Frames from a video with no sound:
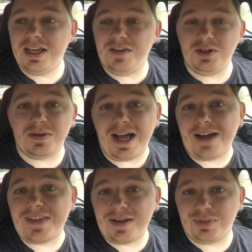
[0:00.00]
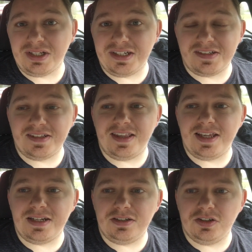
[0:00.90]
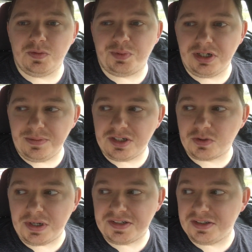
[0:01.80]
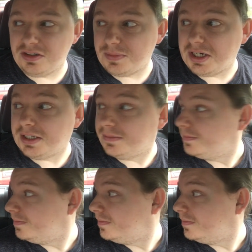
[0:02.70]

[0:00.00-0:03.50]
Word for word: If you don't have that in place, then you're pretty much wasting your money.